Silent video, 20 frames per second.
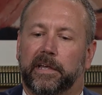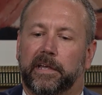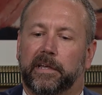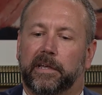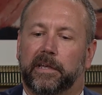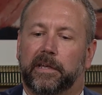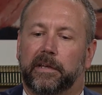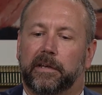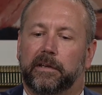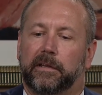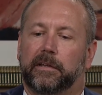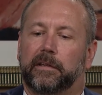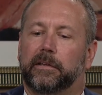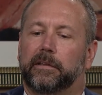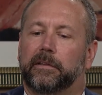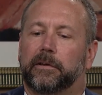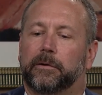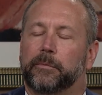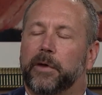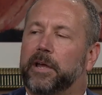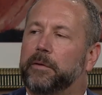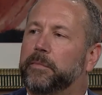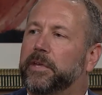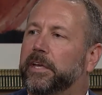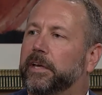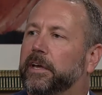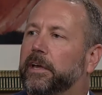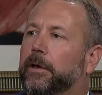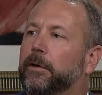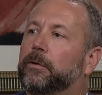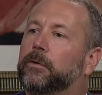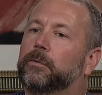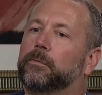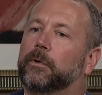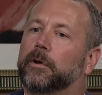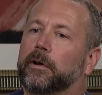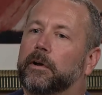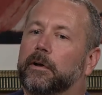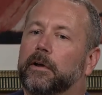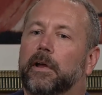and there might be a code
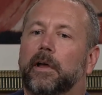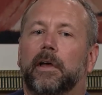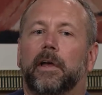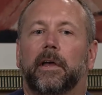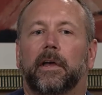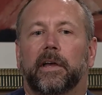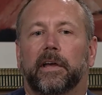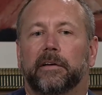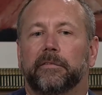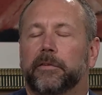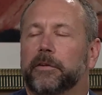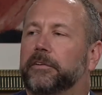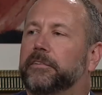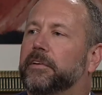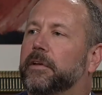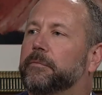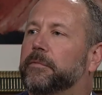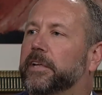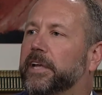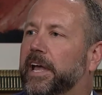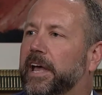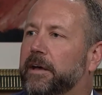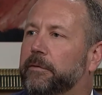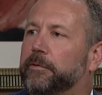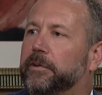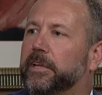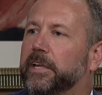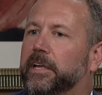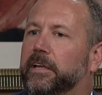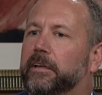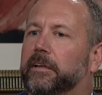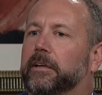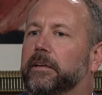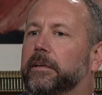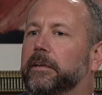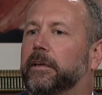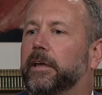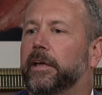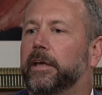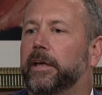where if there's something happening,
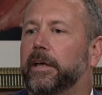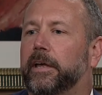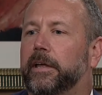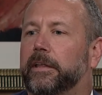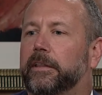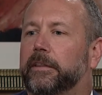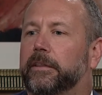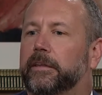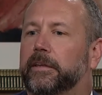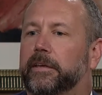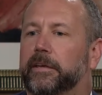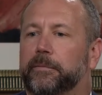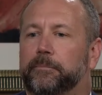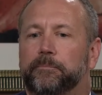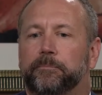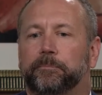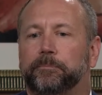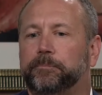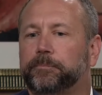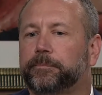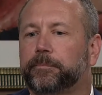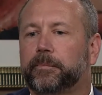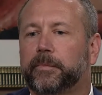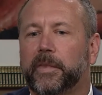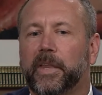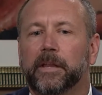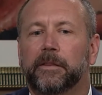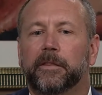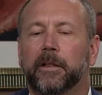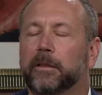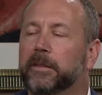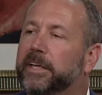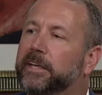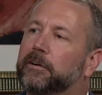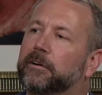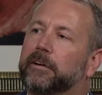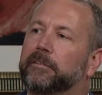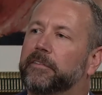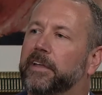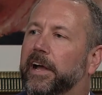uh, the the
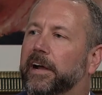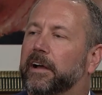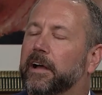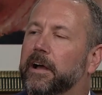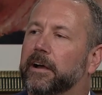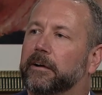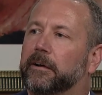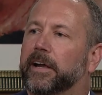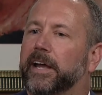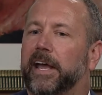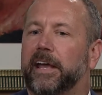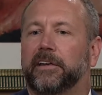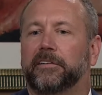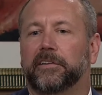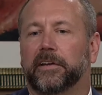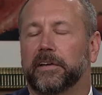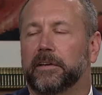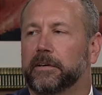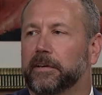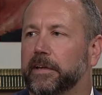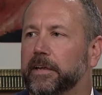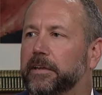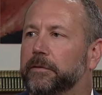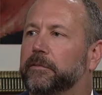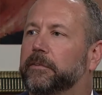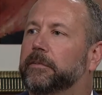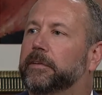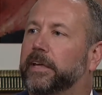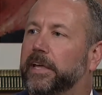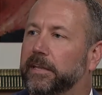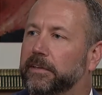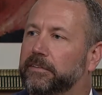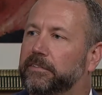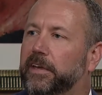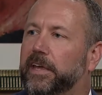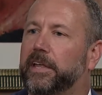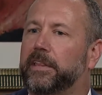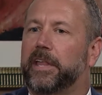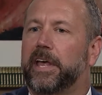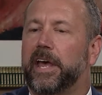leader of that congregation can, can
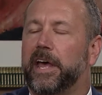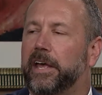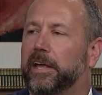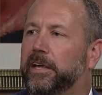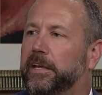say that.